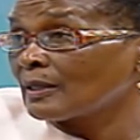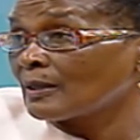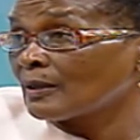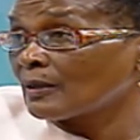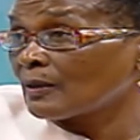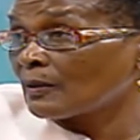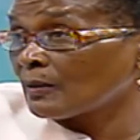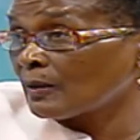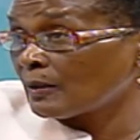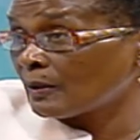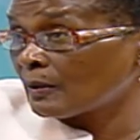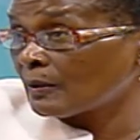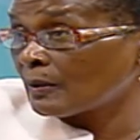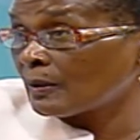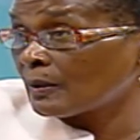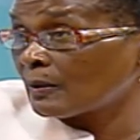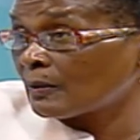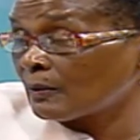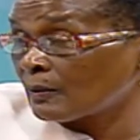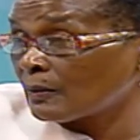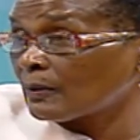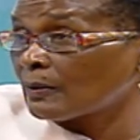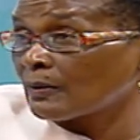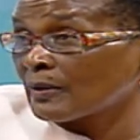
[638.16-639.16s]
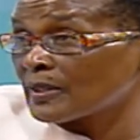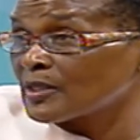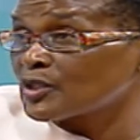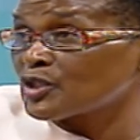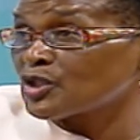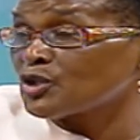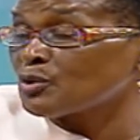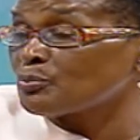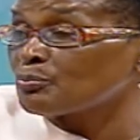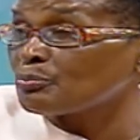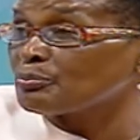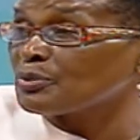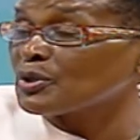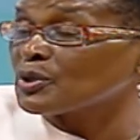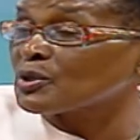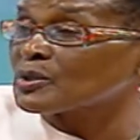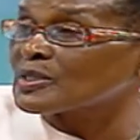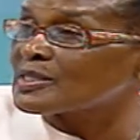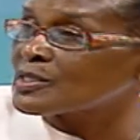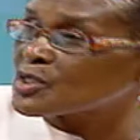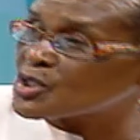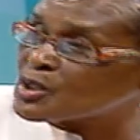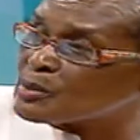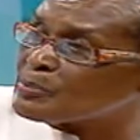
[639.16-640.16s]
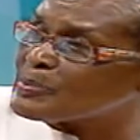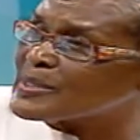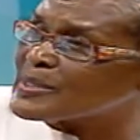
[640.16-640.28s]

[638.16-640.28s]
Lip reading: on the ship, because the ship